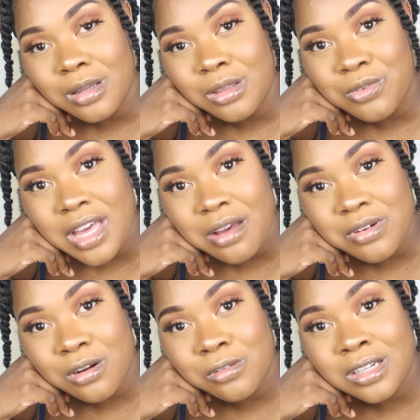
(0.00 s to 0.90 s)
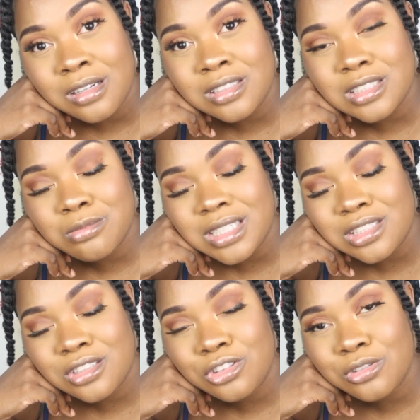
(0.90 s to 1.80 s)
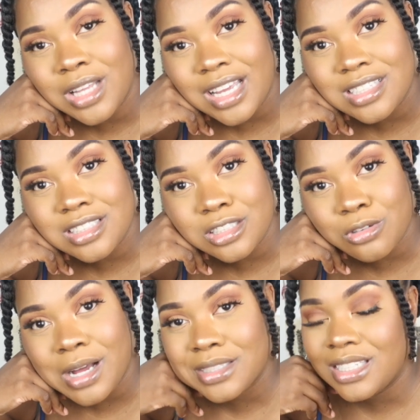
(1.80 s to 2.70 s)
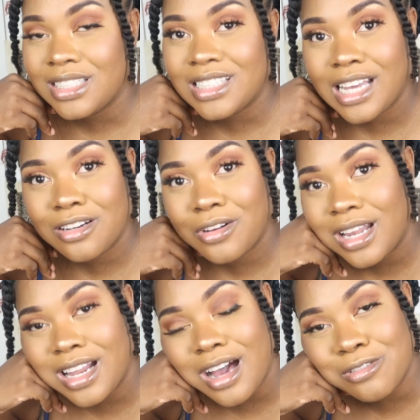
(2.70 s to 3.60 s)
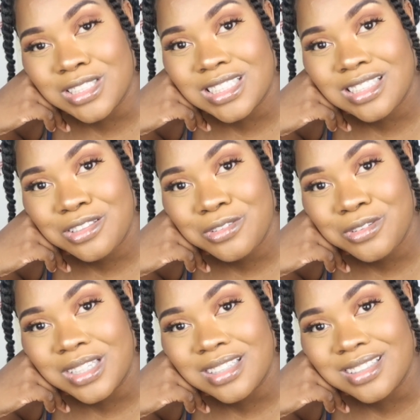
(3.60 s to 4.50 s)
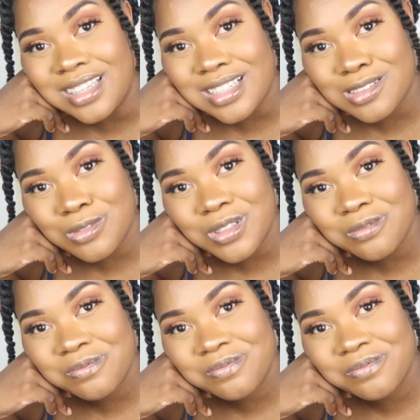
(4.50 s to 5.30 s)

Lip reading: If you haven't already, just make sure you like and subscribe to the channel, and I will see you in the next one.